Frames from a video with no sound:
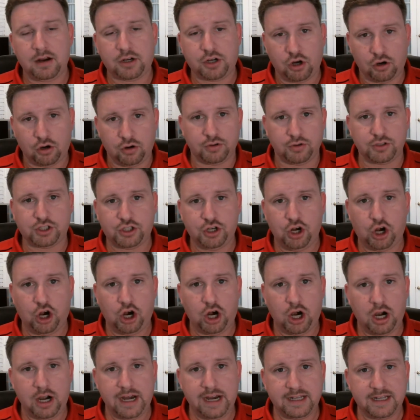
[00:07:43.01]
Colonel
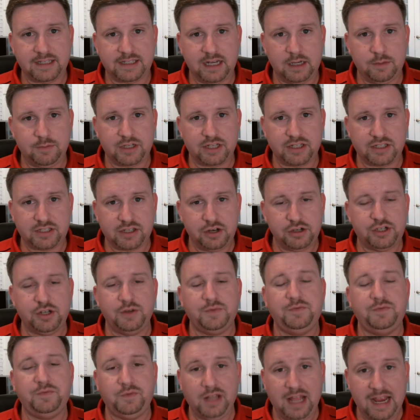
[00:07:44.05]
Starr, it seems, is
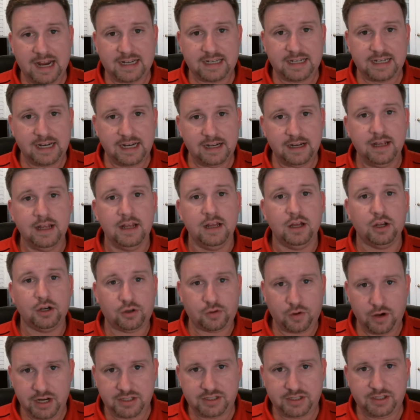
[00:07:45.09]
deflecting
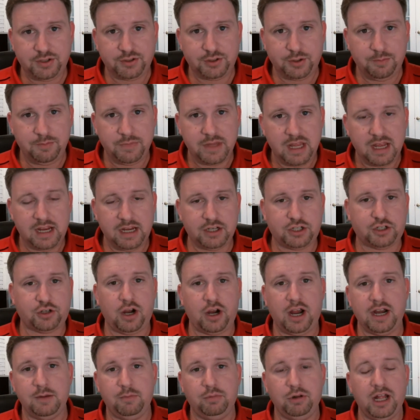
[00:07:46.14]
criticism. He's
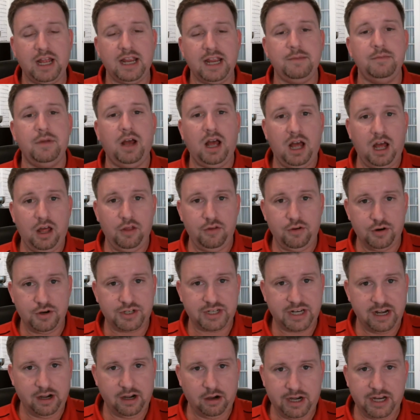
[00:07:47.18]
trying to blame
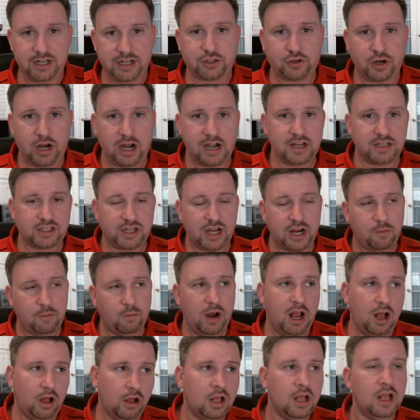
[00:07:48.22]
others here. He's trying to say,
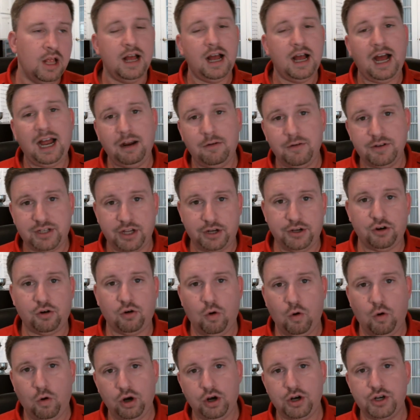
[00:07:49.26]
well, I was
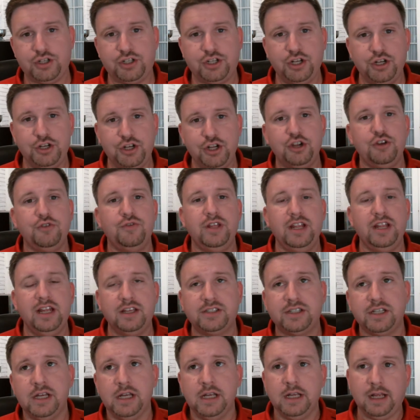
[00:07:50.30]
under orders to do
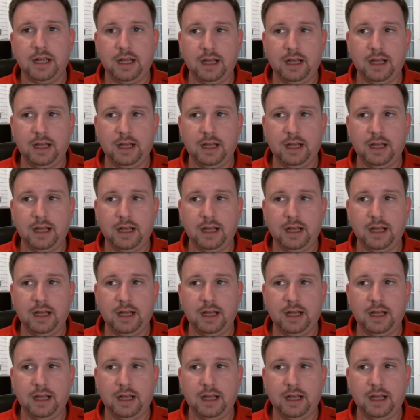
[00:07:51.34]
this.